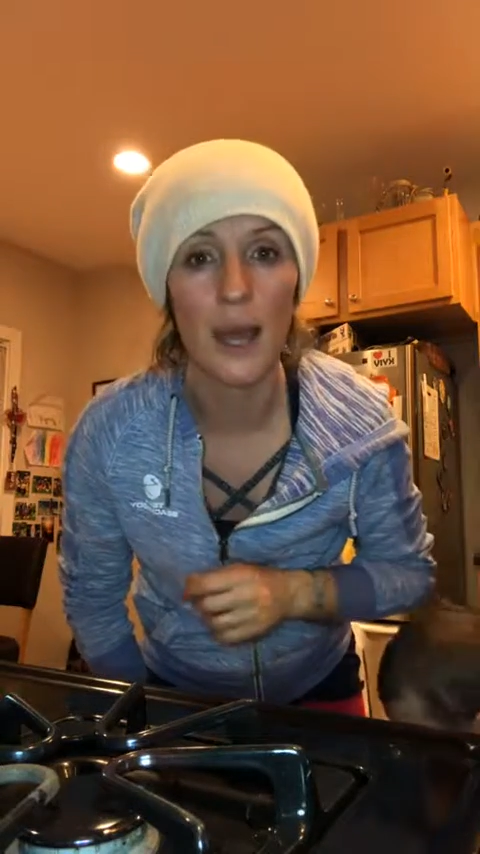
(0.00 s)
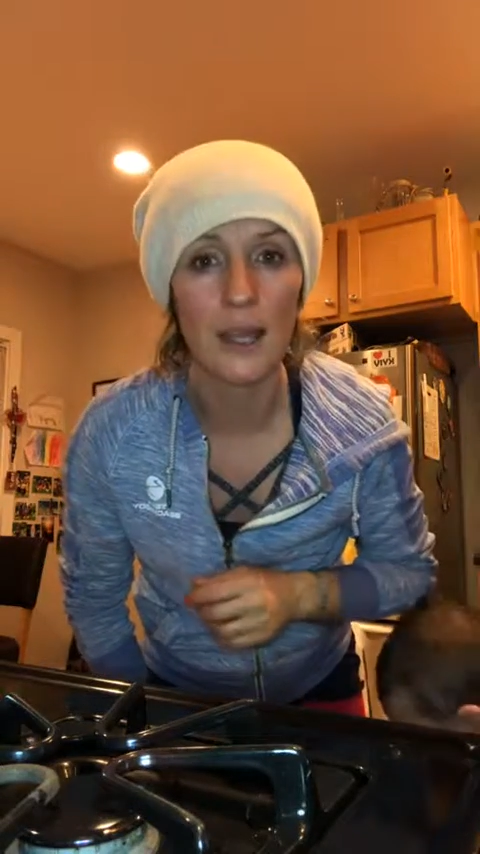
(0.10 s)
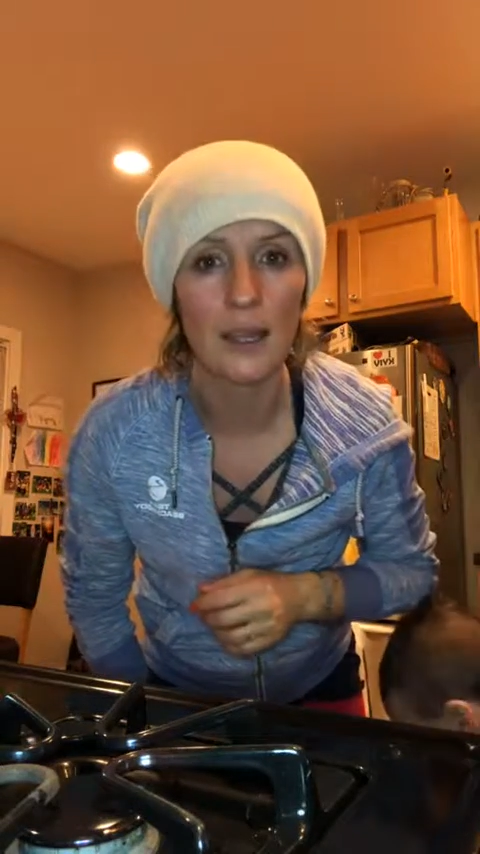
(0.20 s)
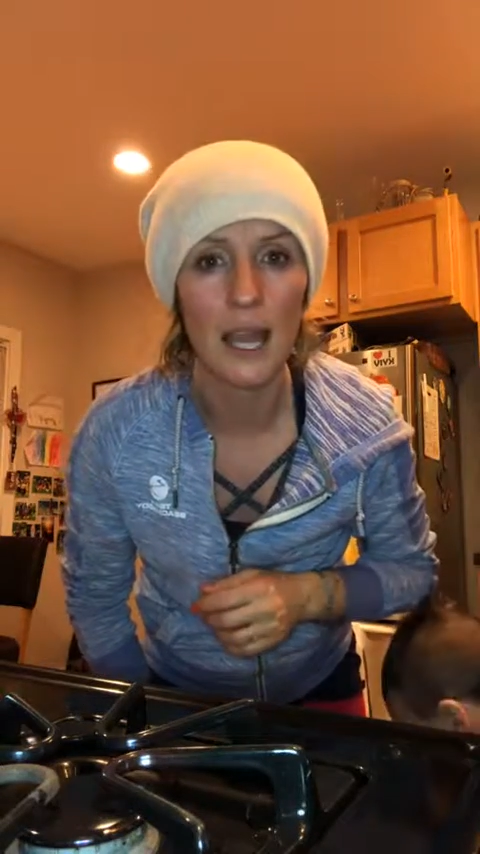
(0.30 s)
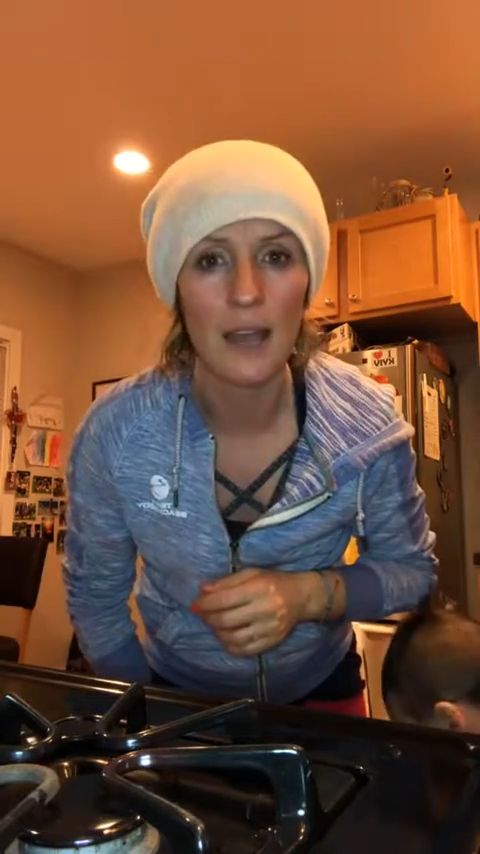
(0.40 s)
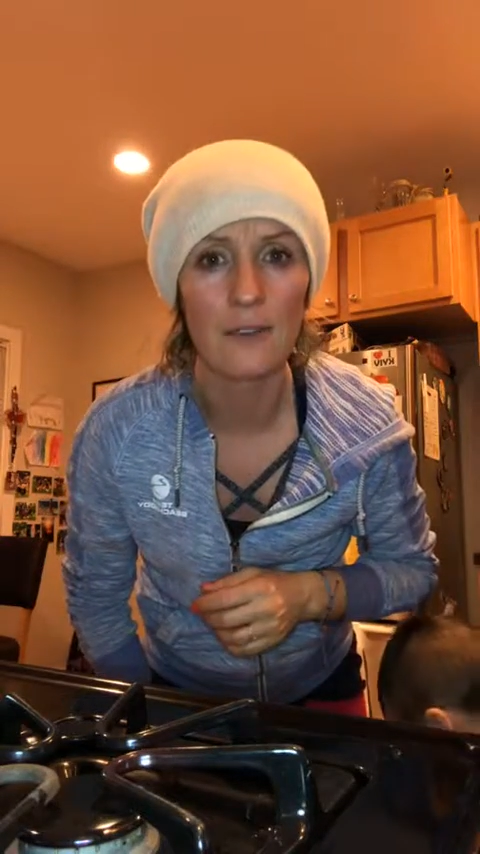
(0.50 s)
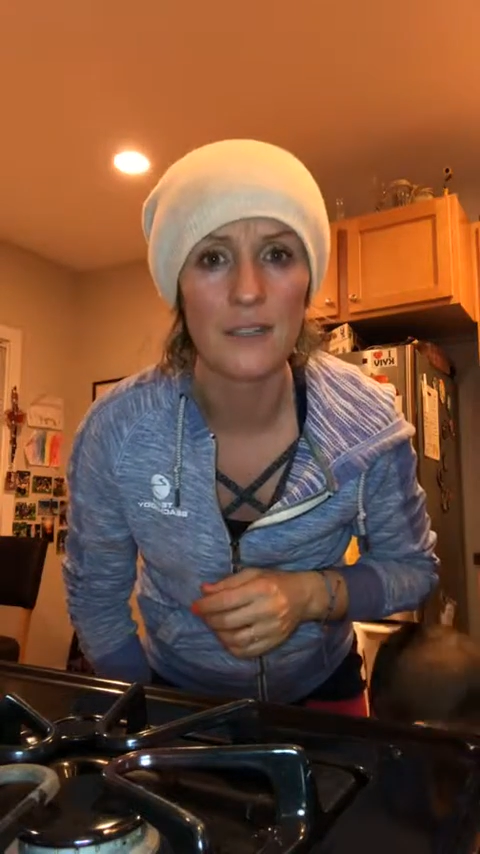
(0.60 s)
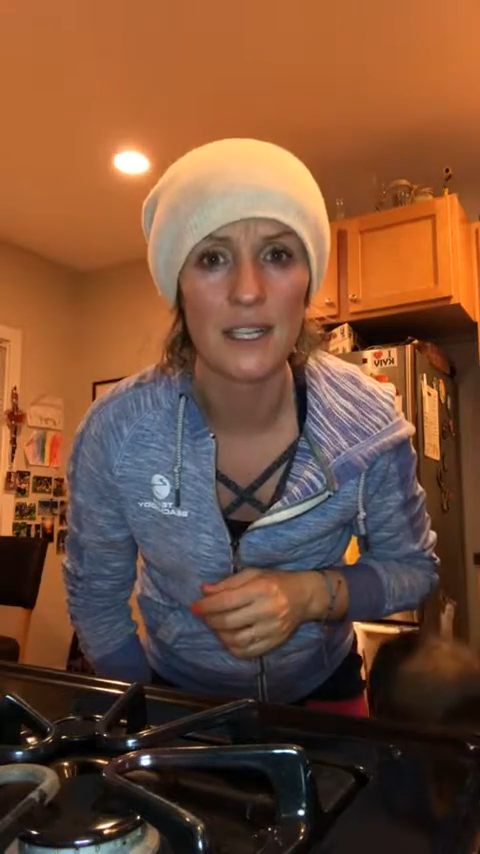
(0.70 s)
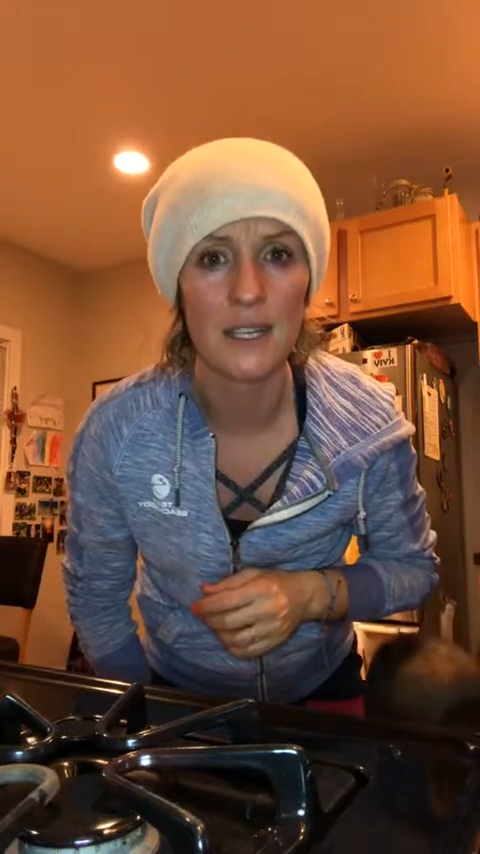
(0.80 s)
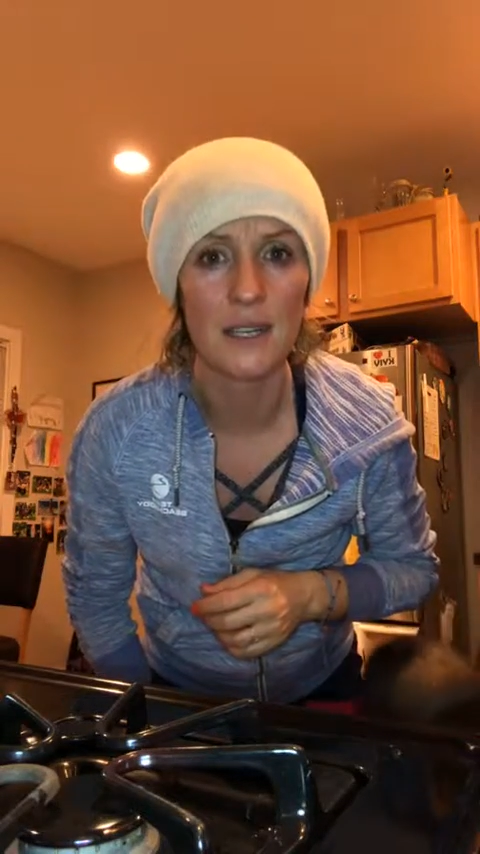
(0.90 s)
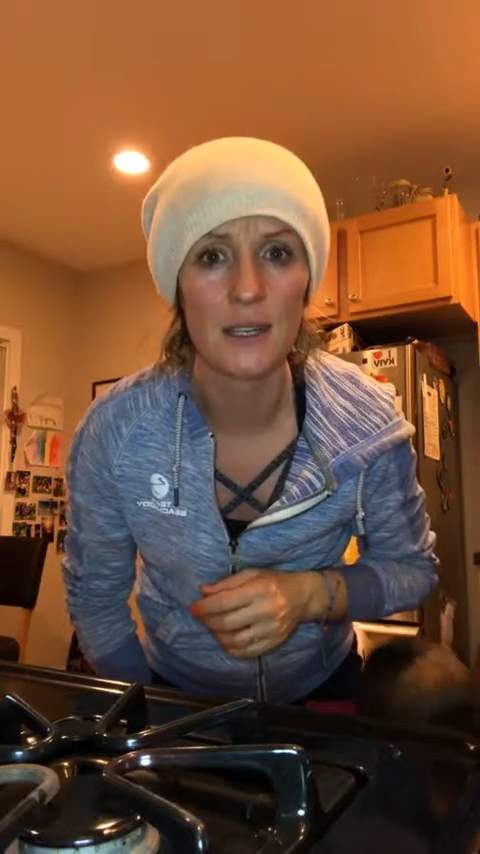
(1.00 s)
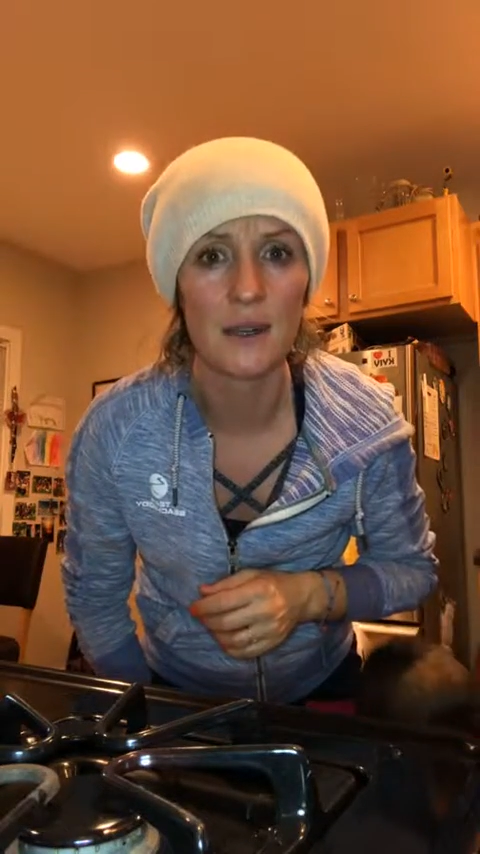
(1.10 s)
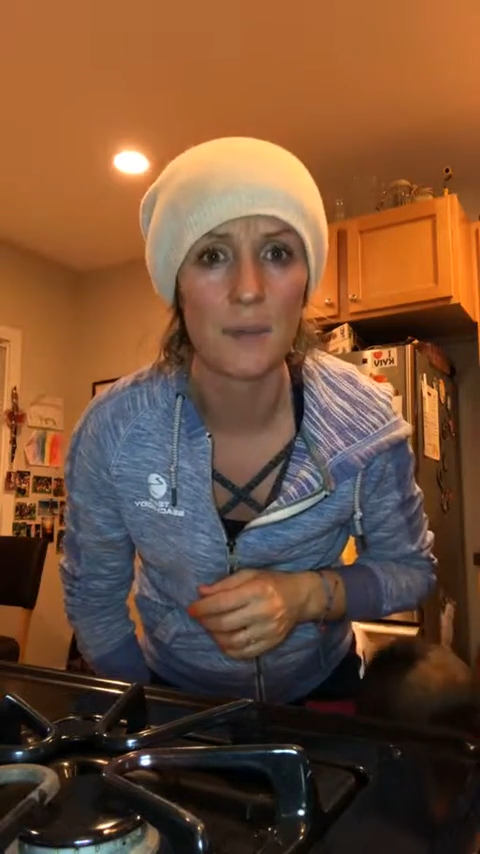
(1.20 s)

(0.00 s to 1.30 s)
I can have dinner